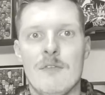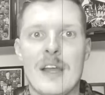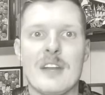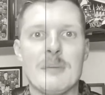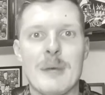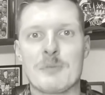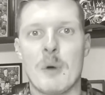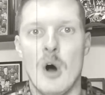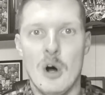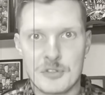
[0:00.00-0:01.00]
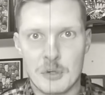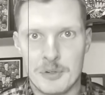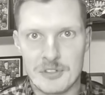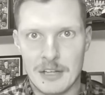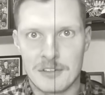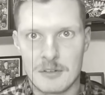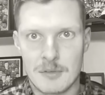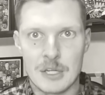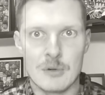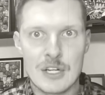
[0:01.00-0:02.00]
Fantasy baseball also presents
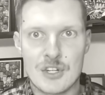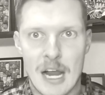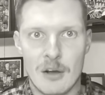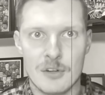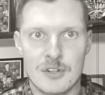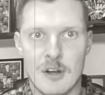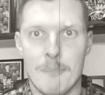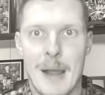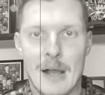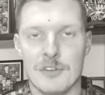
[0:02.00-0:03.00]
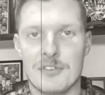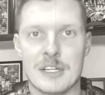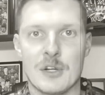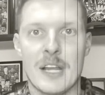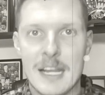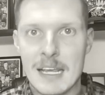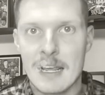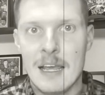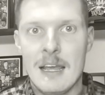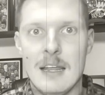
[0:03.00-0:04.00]
the unique challenge of balancing your
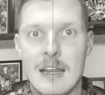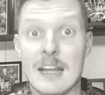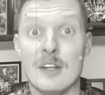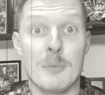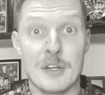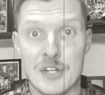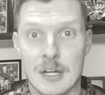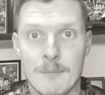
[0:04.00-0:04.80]
hitting and your pitching.